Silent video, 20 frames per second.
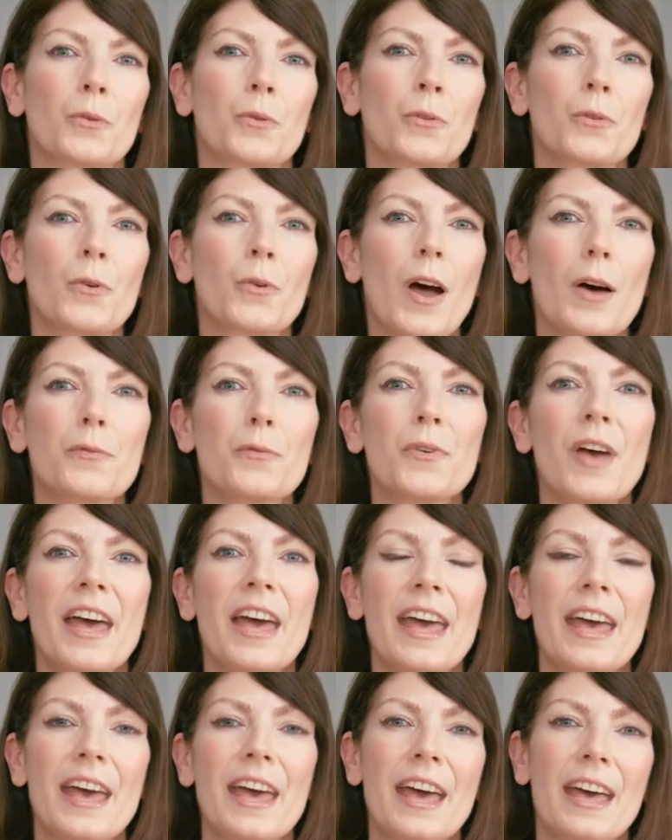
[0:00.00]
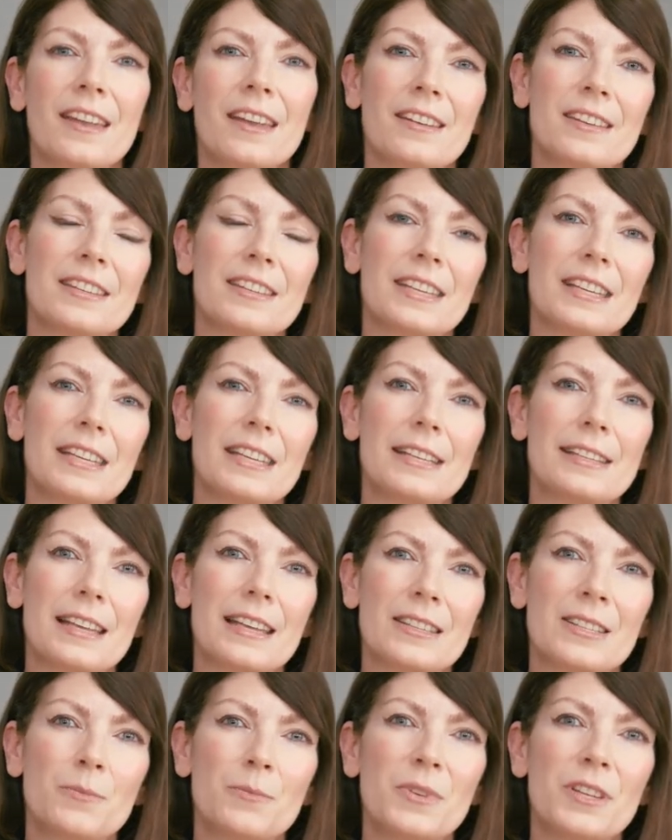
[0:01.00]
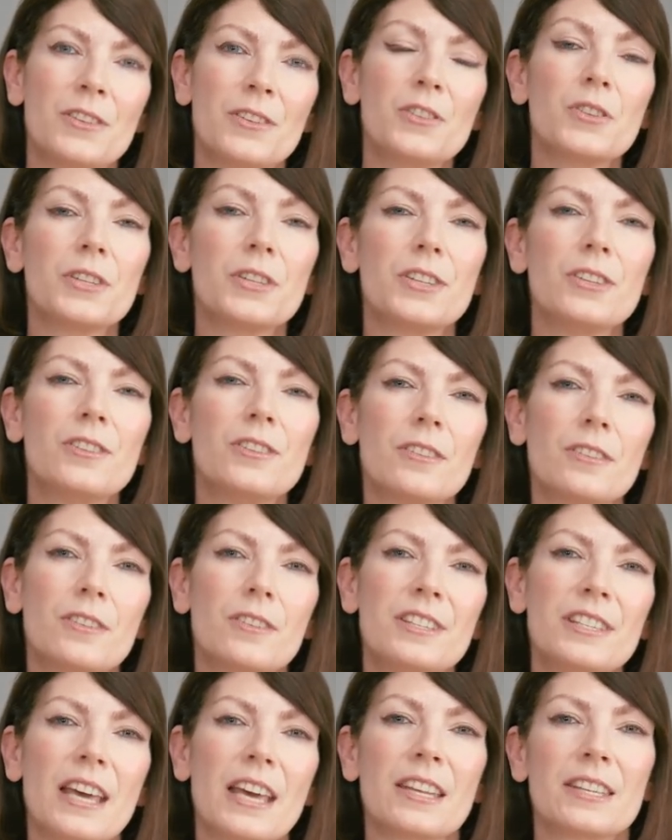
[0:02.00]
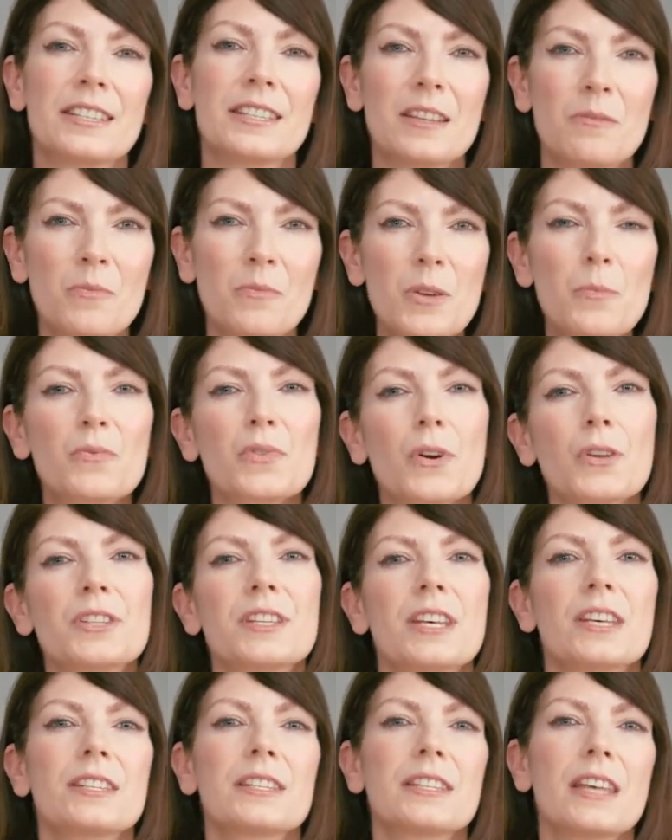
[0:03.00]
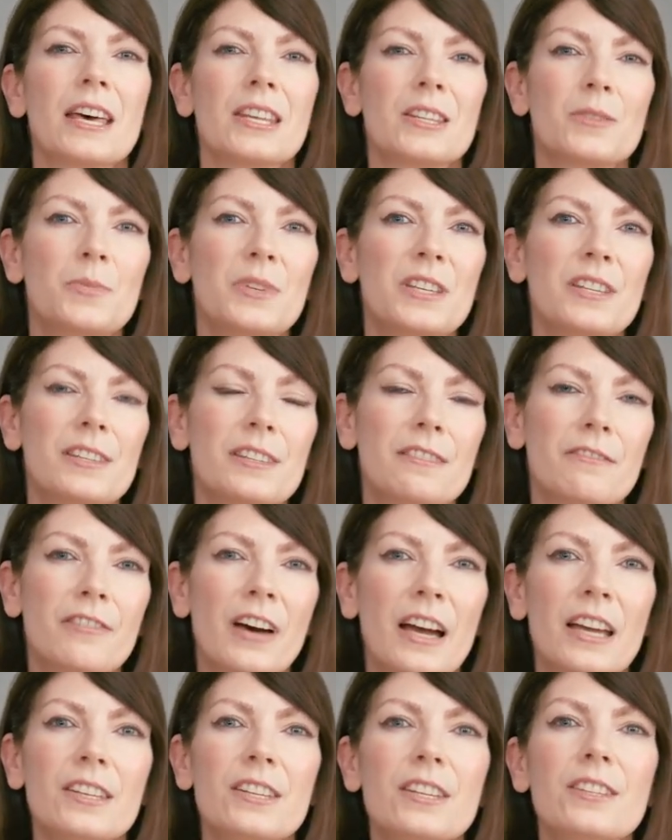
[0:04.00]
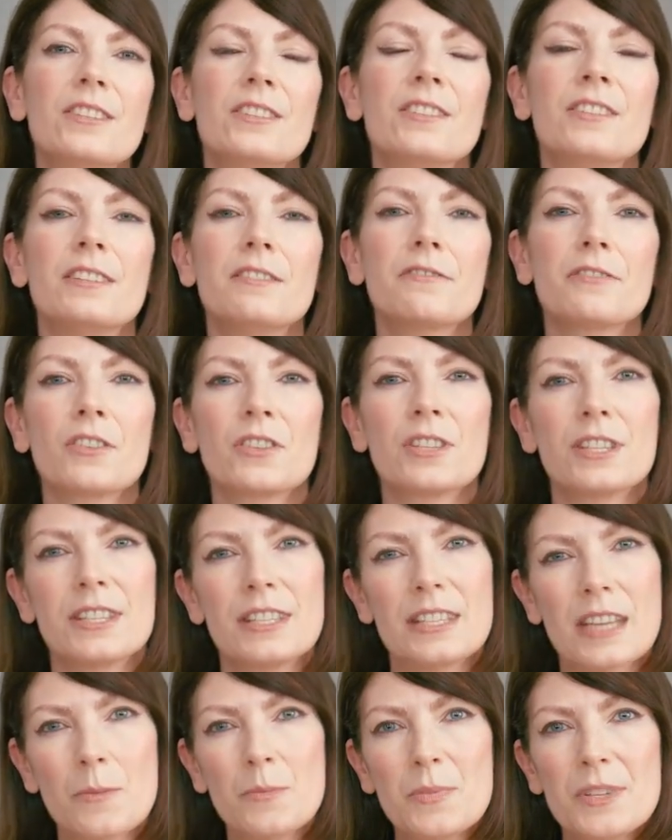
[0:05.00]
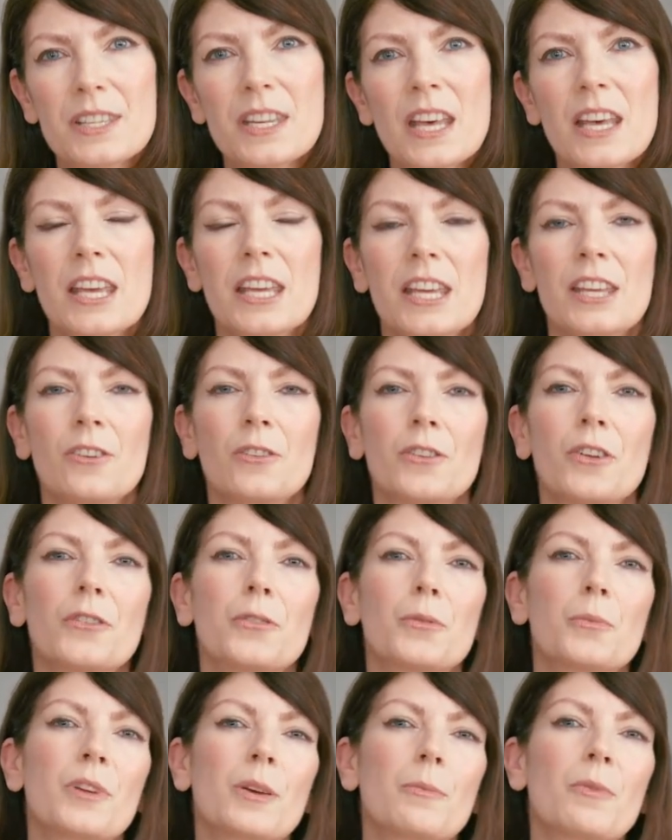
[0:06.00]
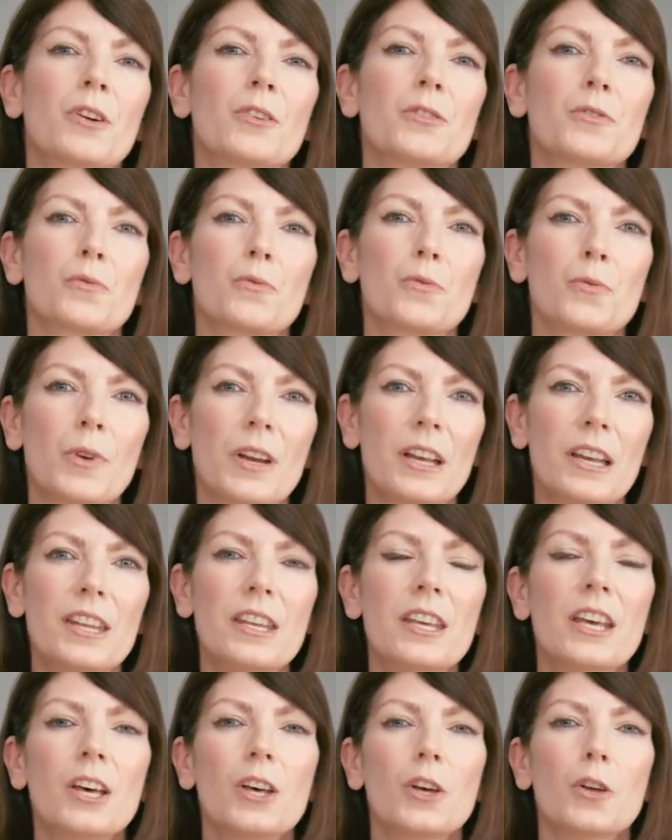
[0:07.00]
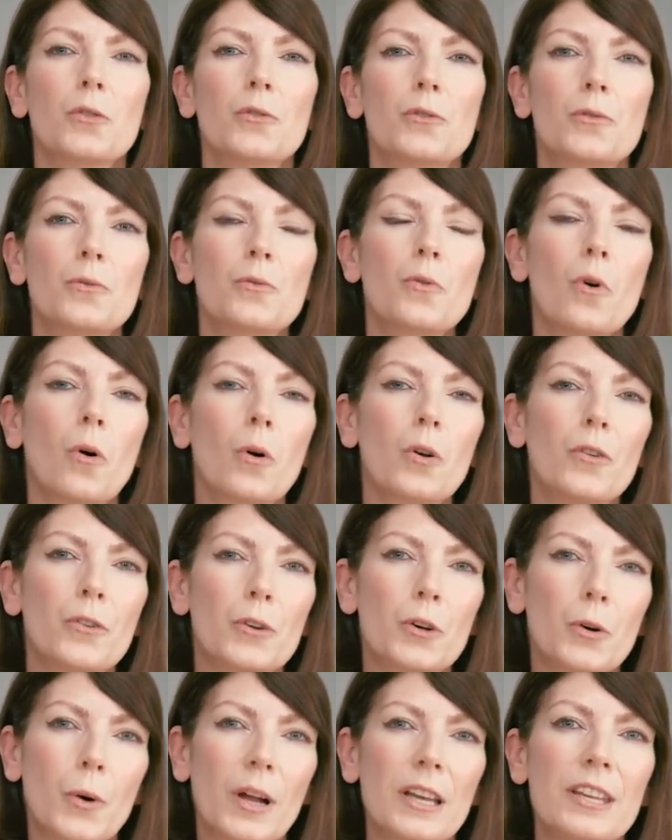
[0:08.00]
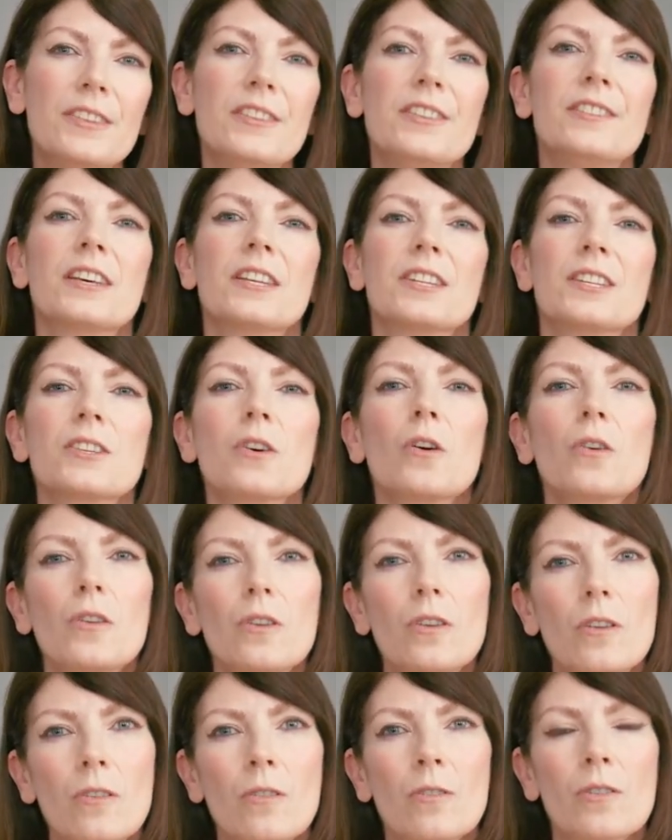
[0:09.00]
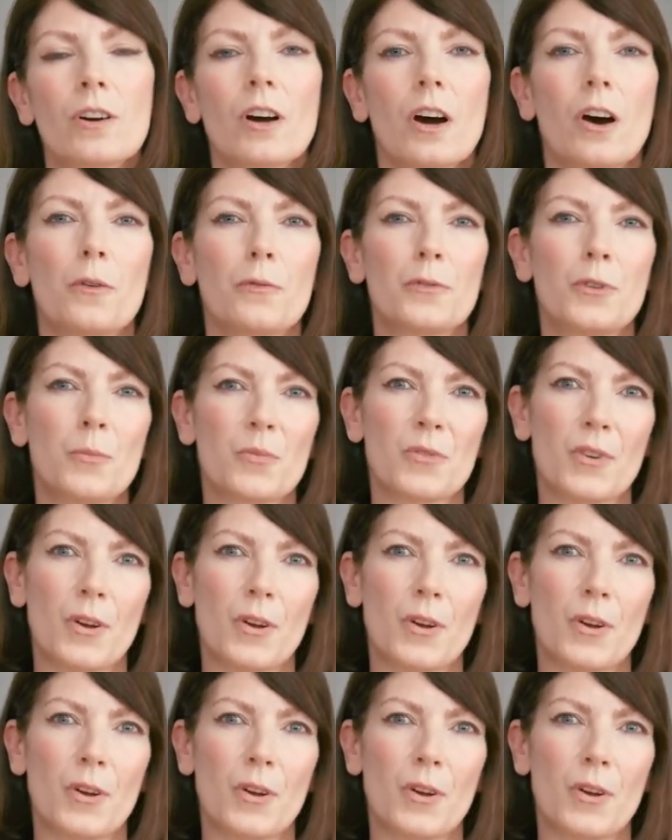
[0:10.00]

chronograph, and it has been the, the, the assembly process has been divided in different steps in order to be able to really do all the quality tests all along of the